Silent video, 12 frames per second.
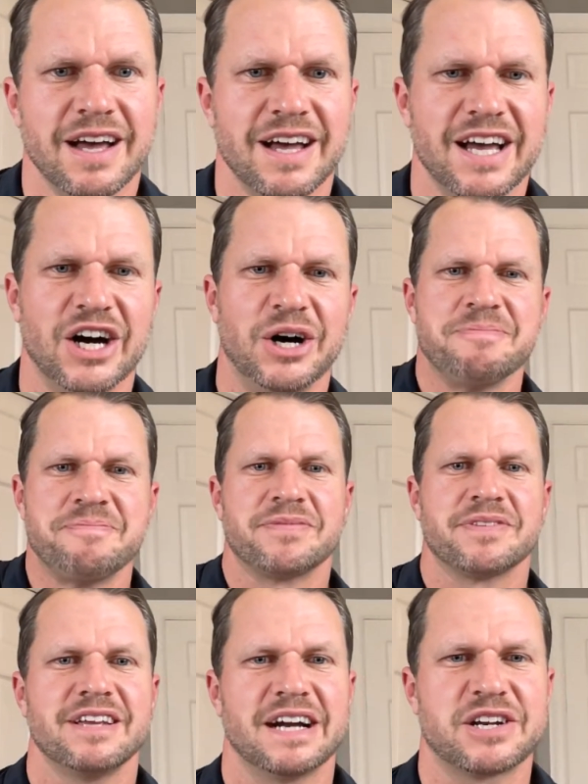Hey
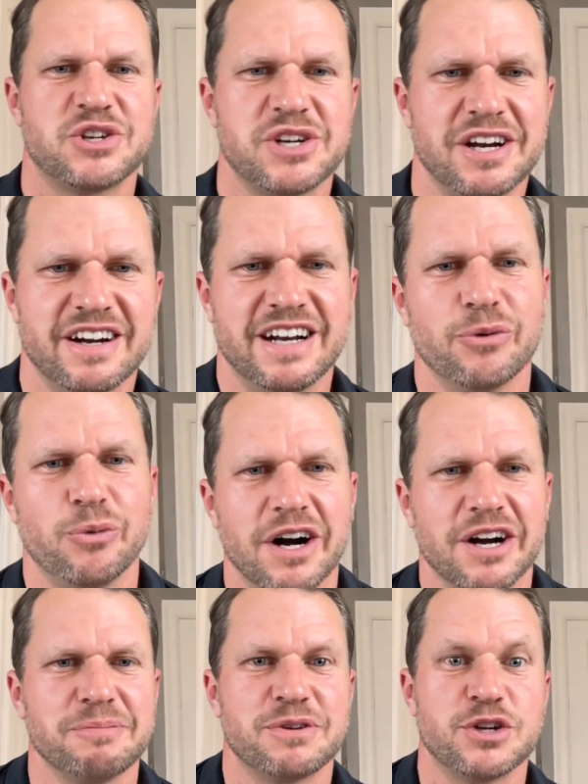all, Dr. Jared here.
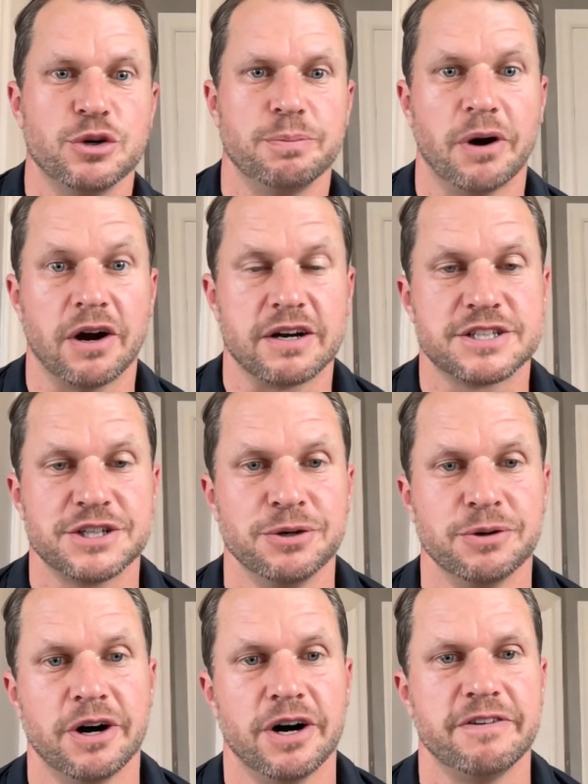Welcome to part
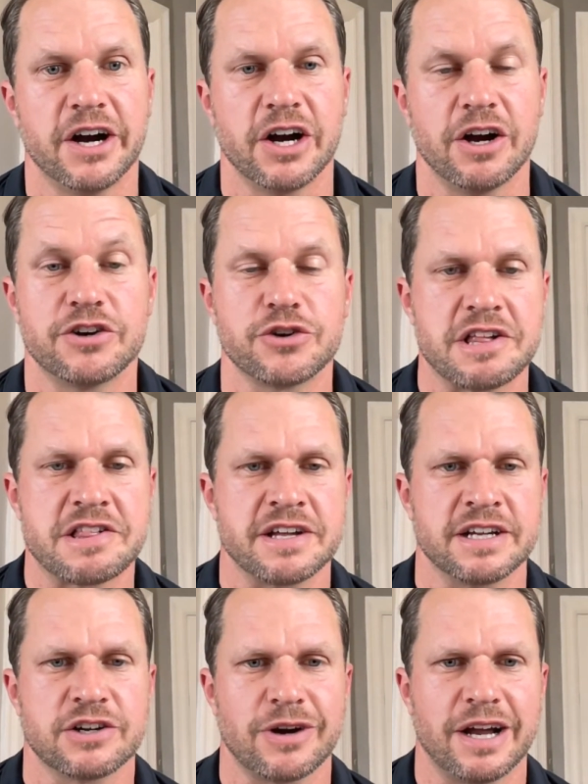2 of our
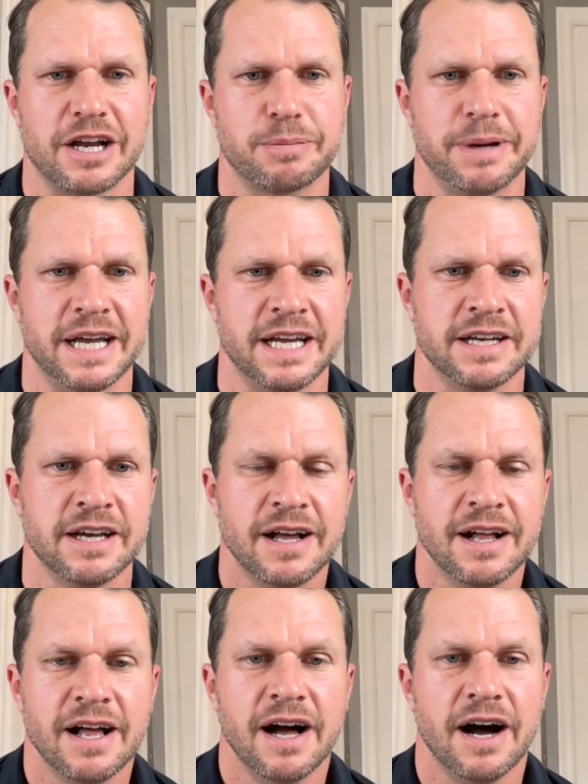Addressing Chronic Pain
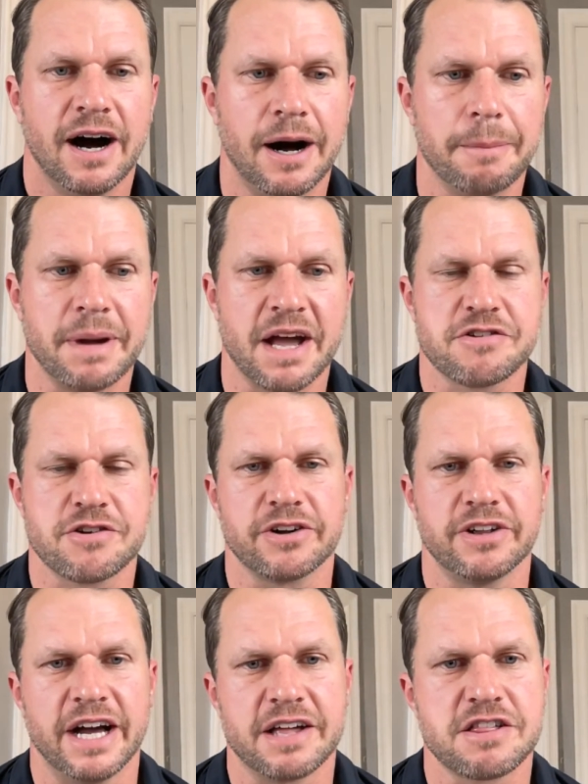
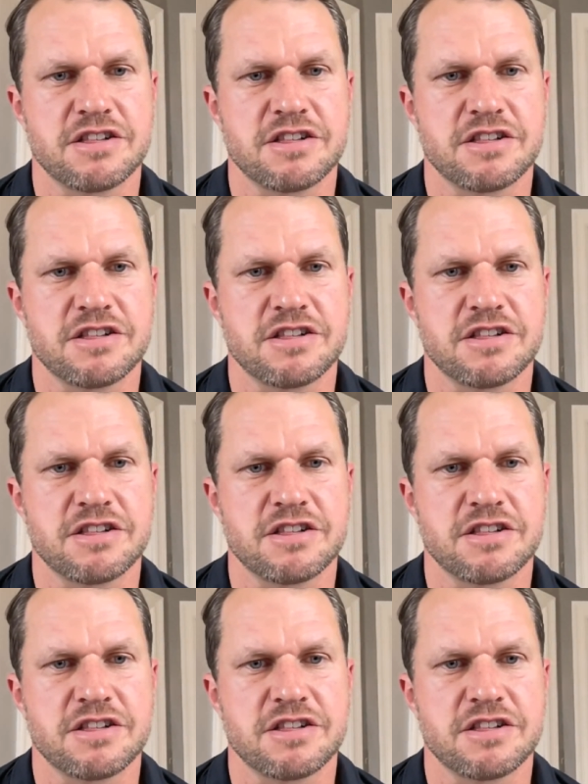masterclass.